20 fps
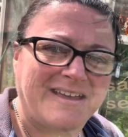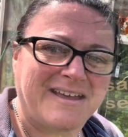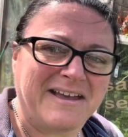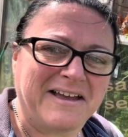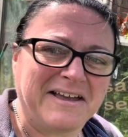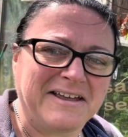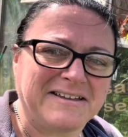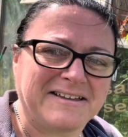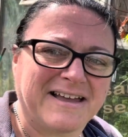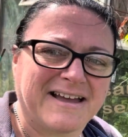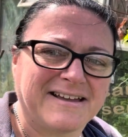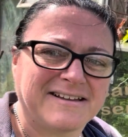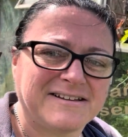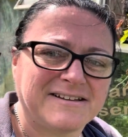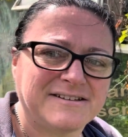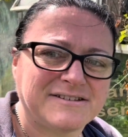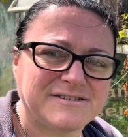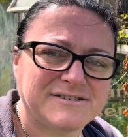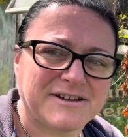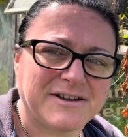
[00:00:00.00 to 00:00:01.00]
Hey gang,
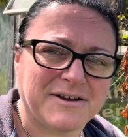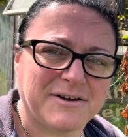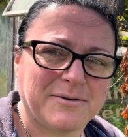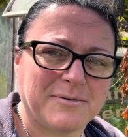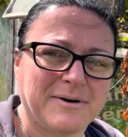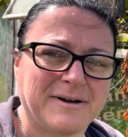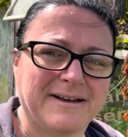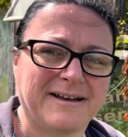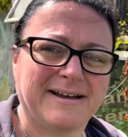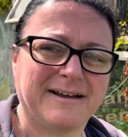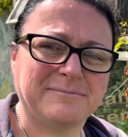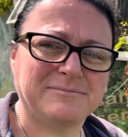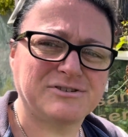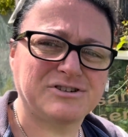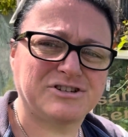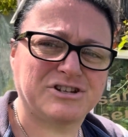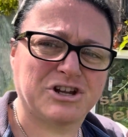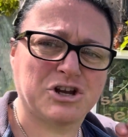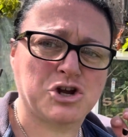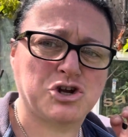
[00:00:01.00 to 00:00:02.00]
so I'm
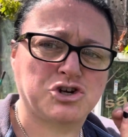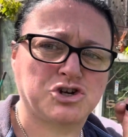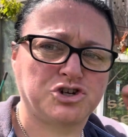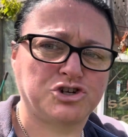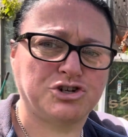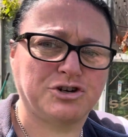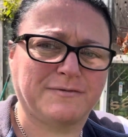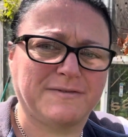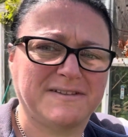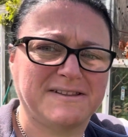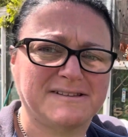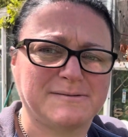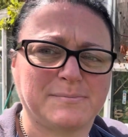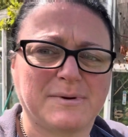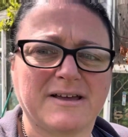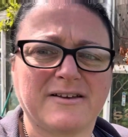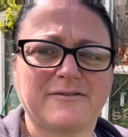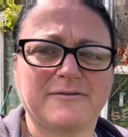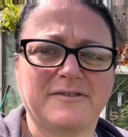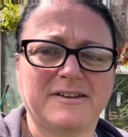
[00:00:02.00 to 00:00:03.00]
just shoving this
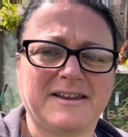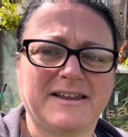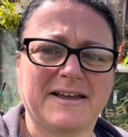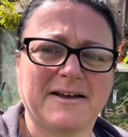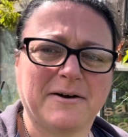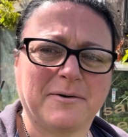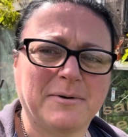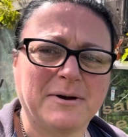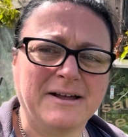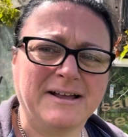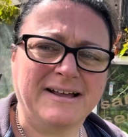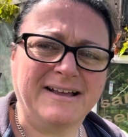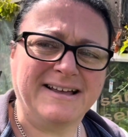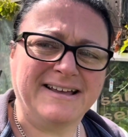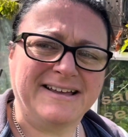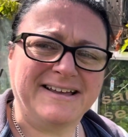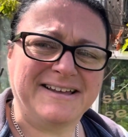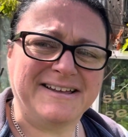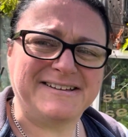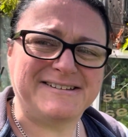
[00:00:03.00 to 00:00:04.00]
bit of video
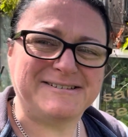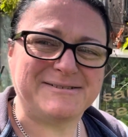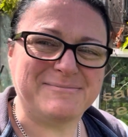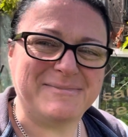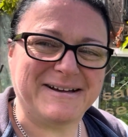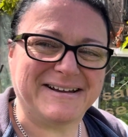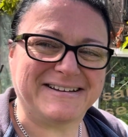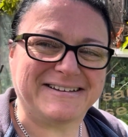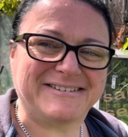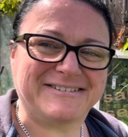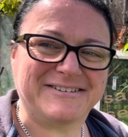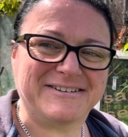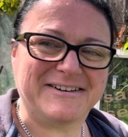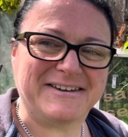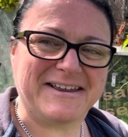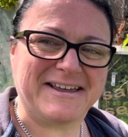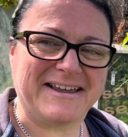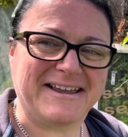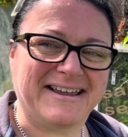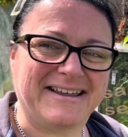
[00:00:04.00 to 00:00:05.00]
into my
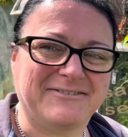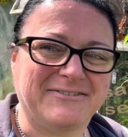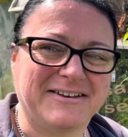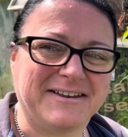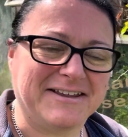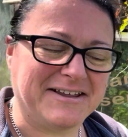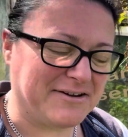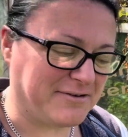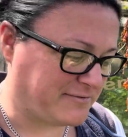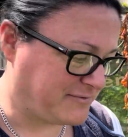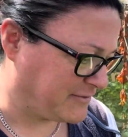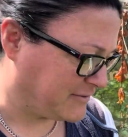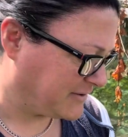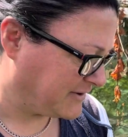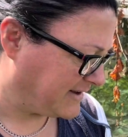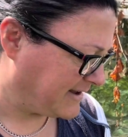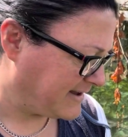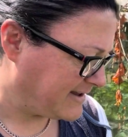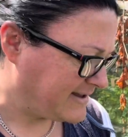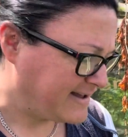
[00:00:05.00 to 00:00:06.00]
Sunday video for
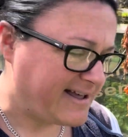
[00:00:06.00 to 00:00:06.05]
you.